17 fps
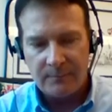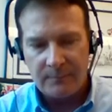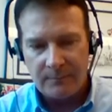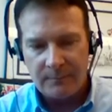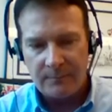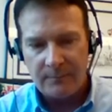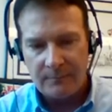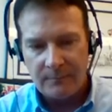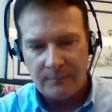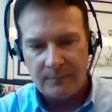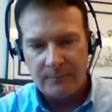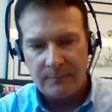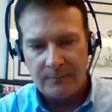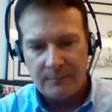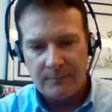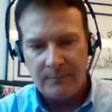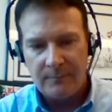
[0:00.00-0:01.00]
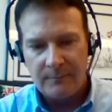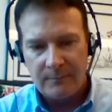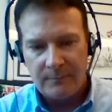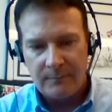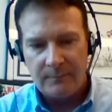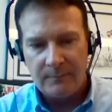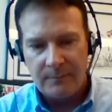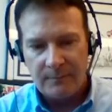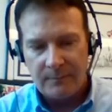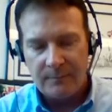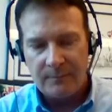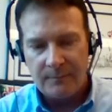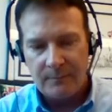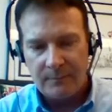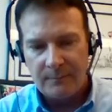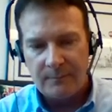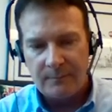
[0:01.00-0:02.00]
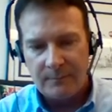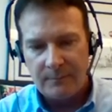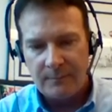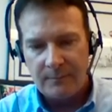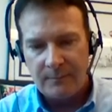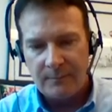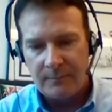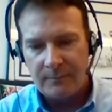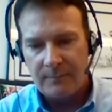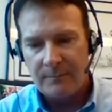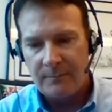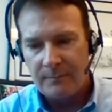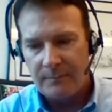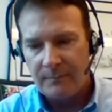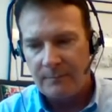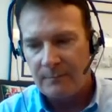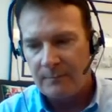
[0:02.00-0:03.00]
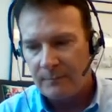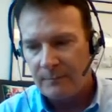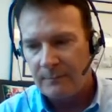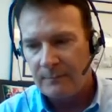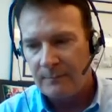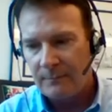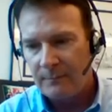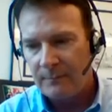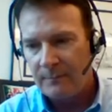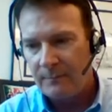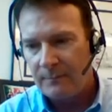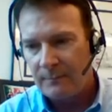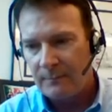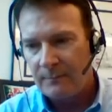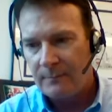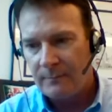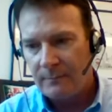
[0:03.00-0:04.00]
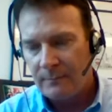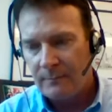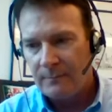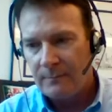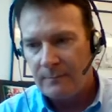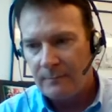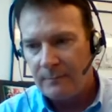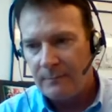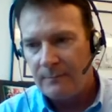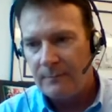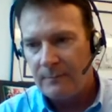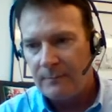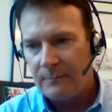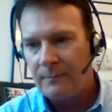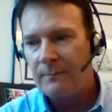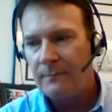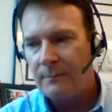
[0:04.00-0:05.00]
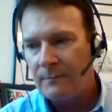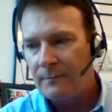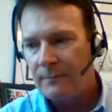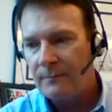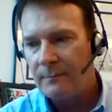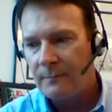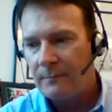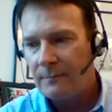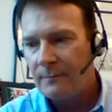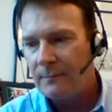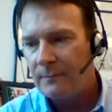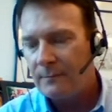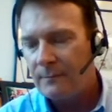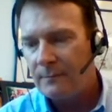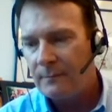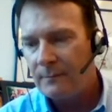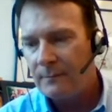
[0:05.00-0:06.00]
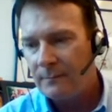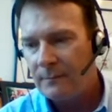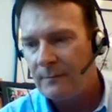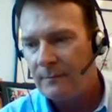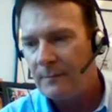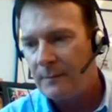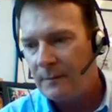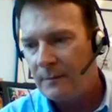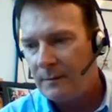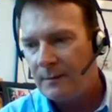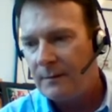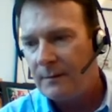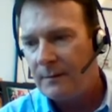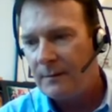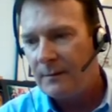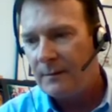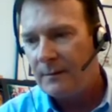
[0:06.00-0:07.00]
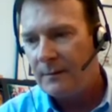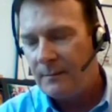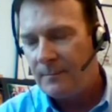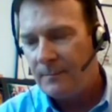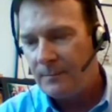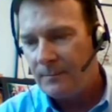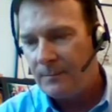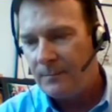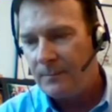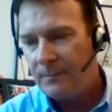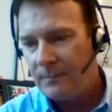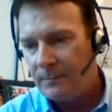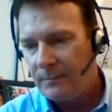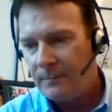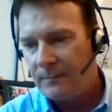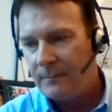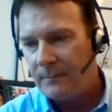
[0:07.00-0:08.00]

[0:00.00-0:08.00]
[no speech]